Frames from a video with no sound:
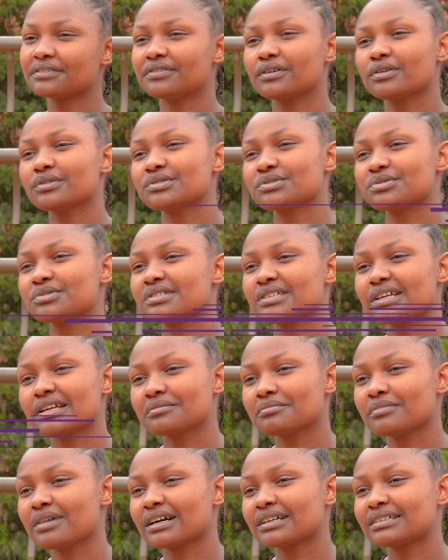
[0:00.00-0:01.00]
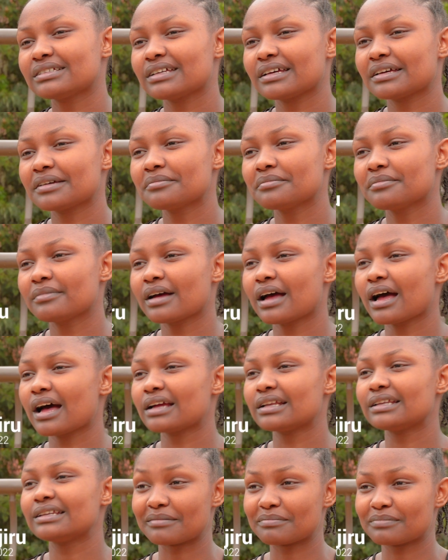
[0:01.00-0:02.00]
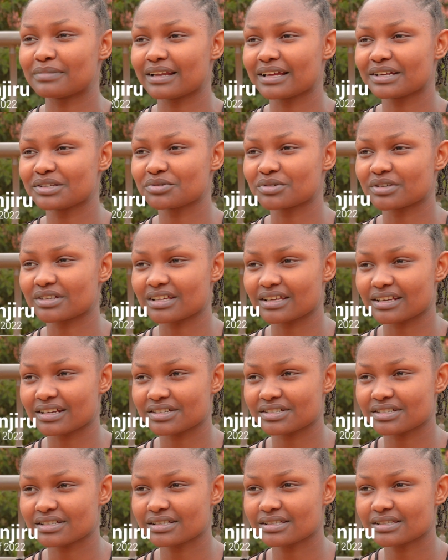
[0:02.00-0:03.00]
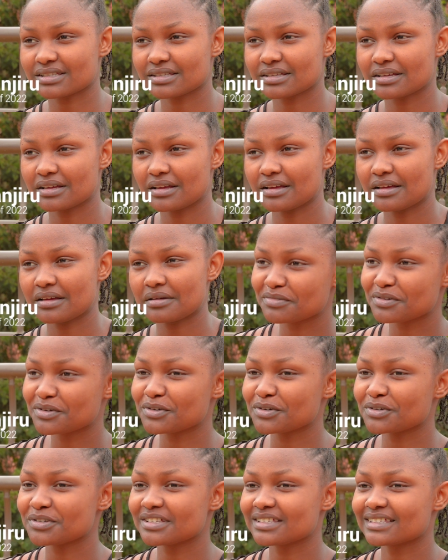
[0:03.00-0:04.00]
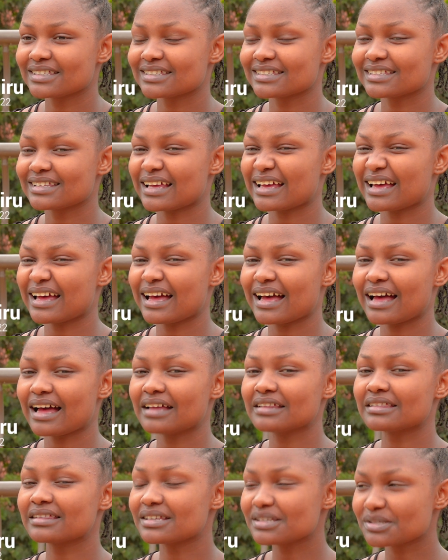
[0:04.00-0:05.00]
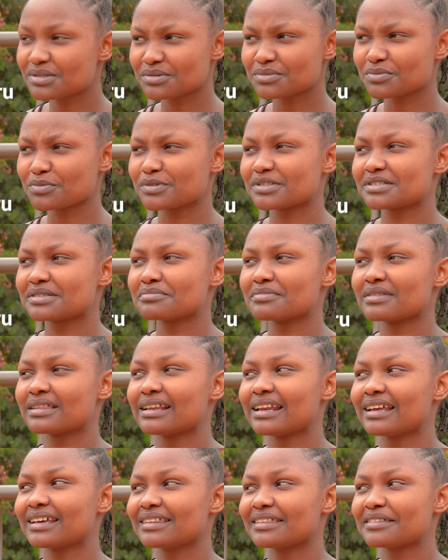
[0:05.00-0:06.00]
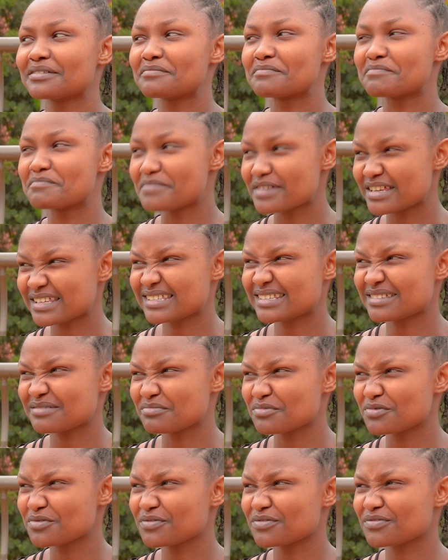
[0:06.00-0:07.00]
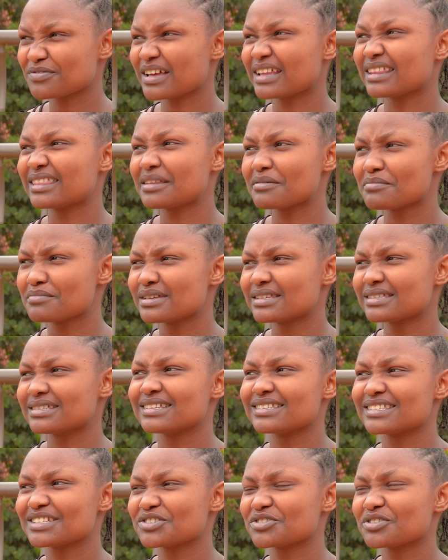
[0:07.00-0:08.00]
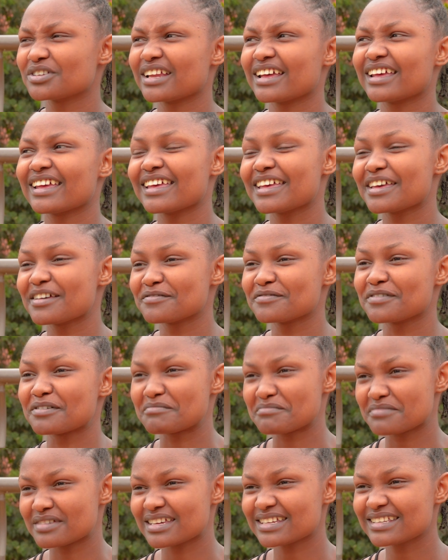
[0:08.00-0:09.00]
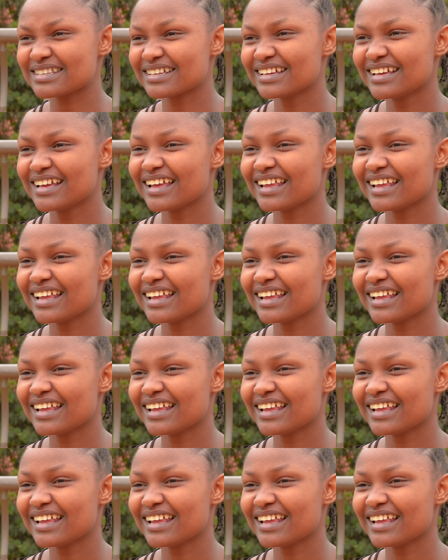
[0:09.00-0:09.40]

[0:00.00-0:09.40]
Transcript: If I was to turn back time, I'd apply to AkiraChix, because this was like the best move and the best decision I ever made,